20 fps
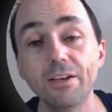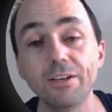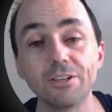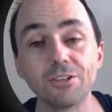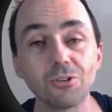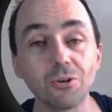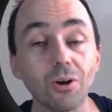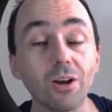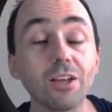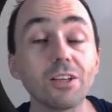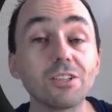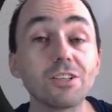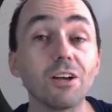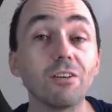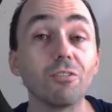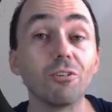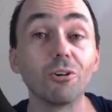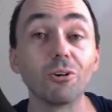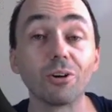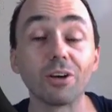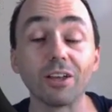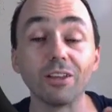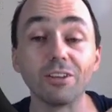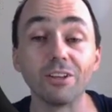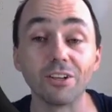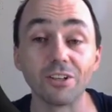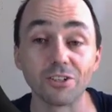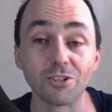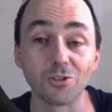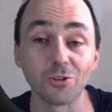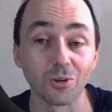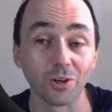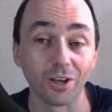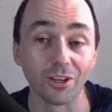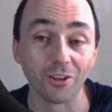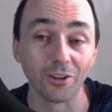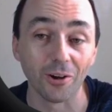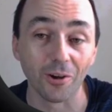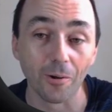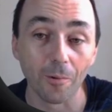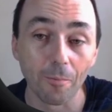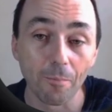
So let's have a look at this together.